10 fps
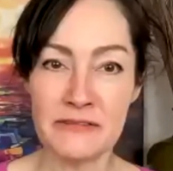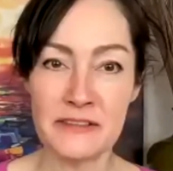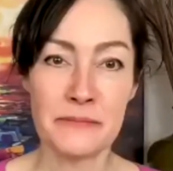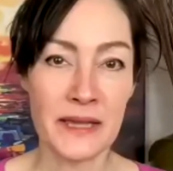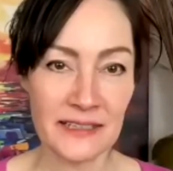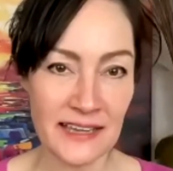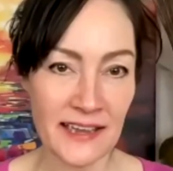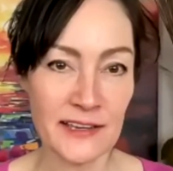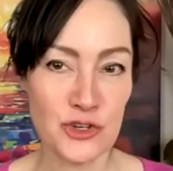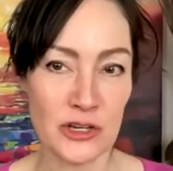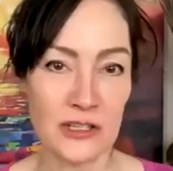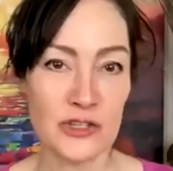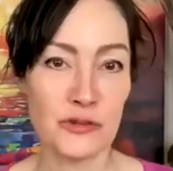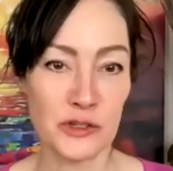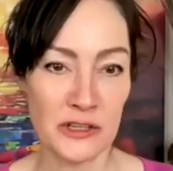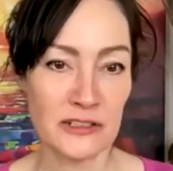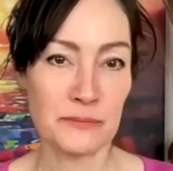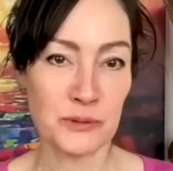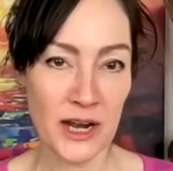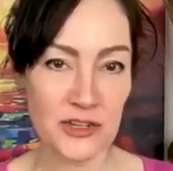them medications for their
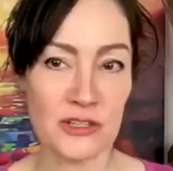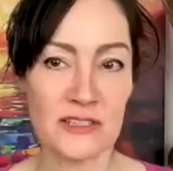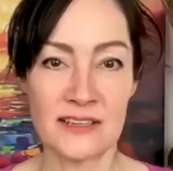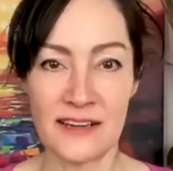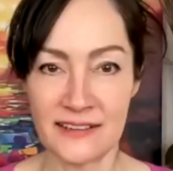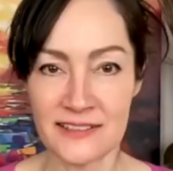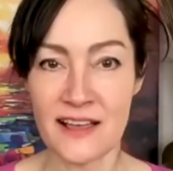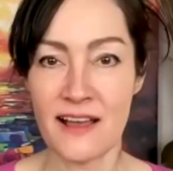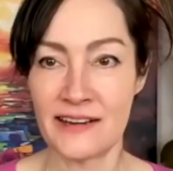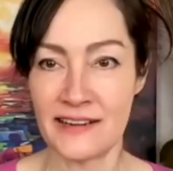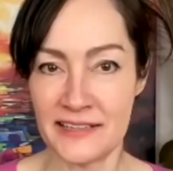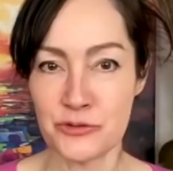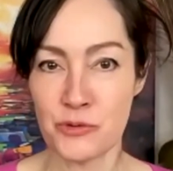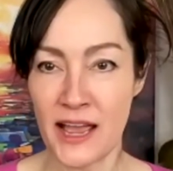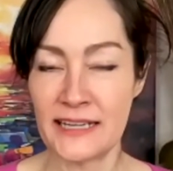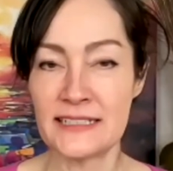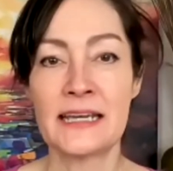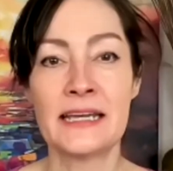depressions and anxieties, right?